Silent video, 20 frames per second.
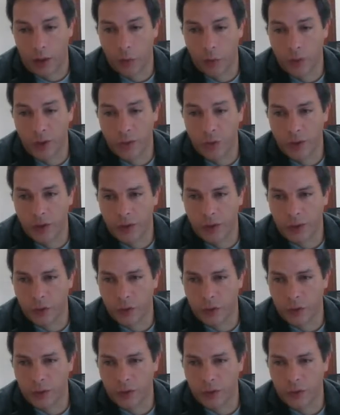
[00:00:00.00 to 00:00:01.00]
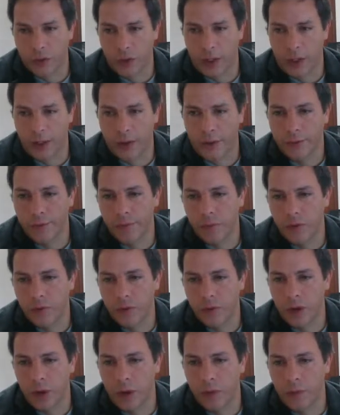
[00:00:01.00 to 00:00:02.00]
So I will return to this
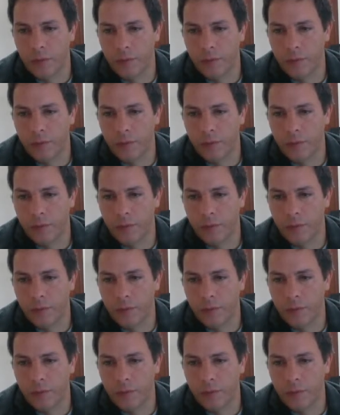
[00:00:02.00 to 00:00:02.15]
slide.